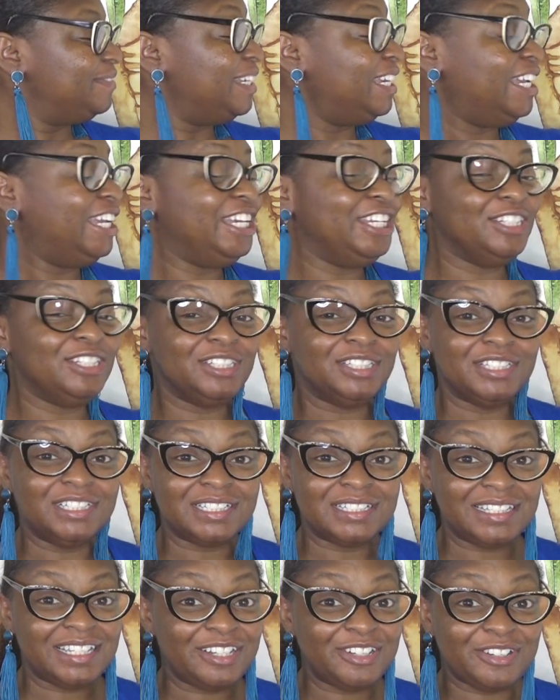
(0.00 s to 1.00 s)
He
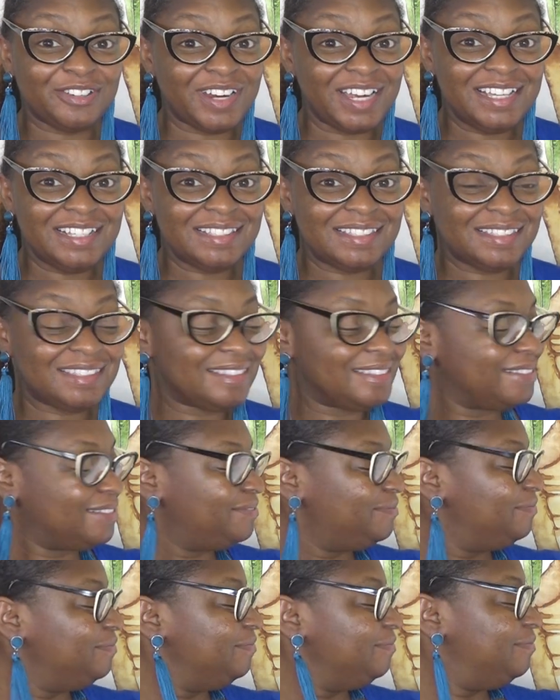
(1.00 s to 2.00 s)
looked at Grace.
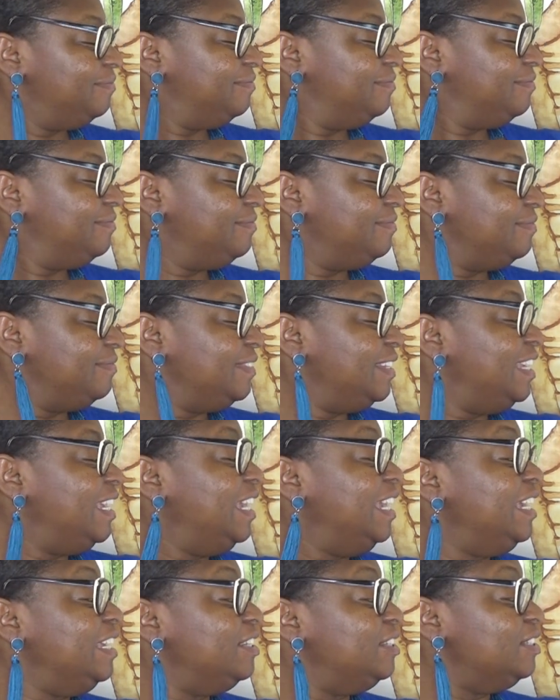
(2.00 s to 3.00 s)

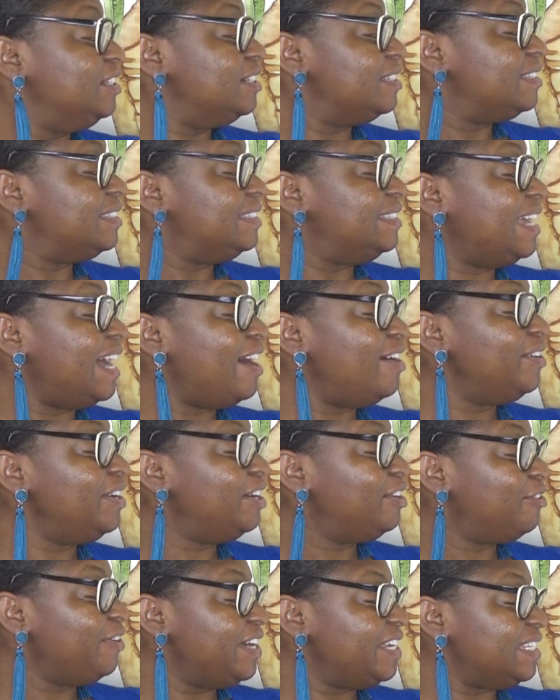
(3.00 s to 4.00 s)
He looked down
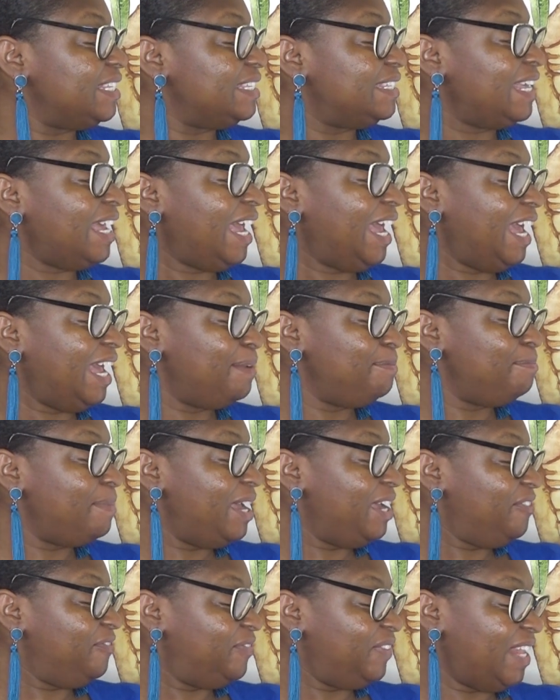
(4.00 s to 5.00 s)
at Grace's
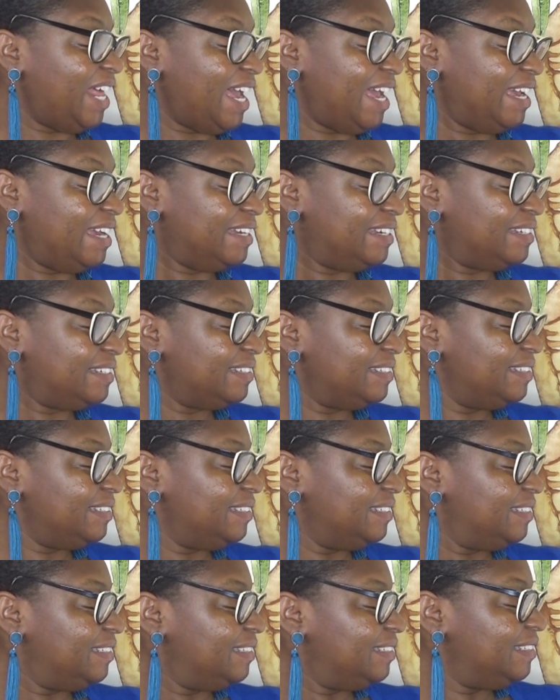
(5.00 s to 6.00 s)
handmade flag.
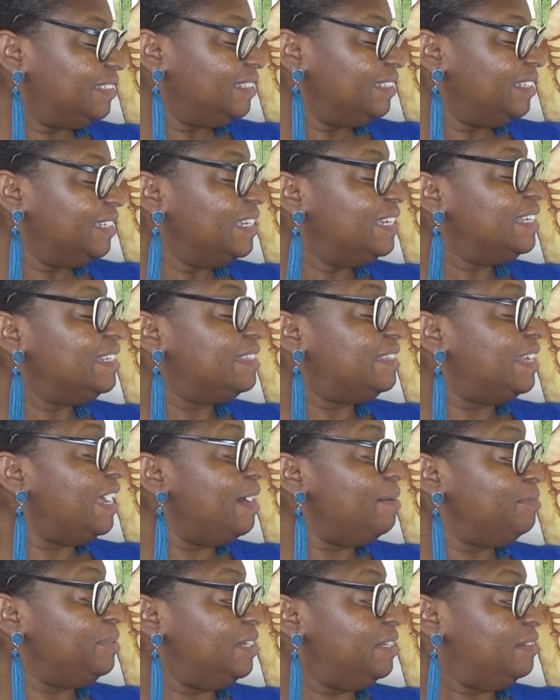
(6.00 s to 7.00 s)

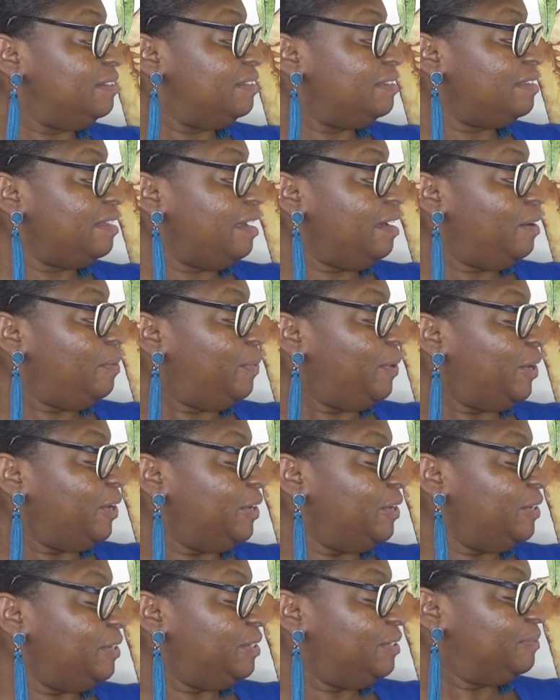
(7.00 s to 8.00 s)
Sam didn't say a
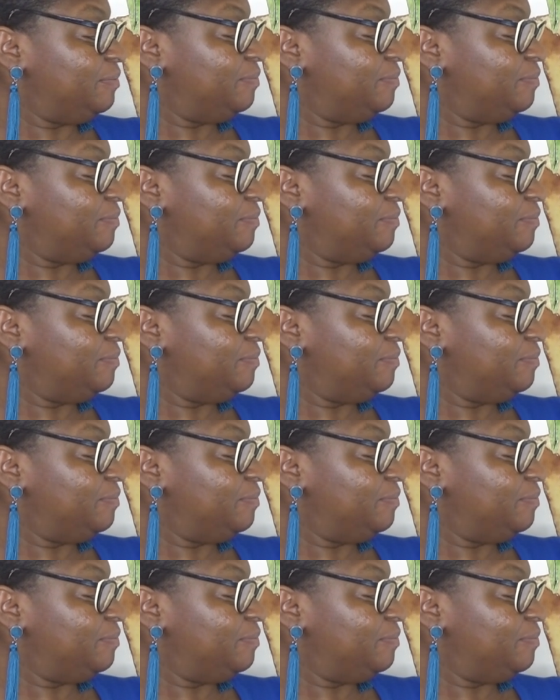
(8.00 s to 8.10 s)
word.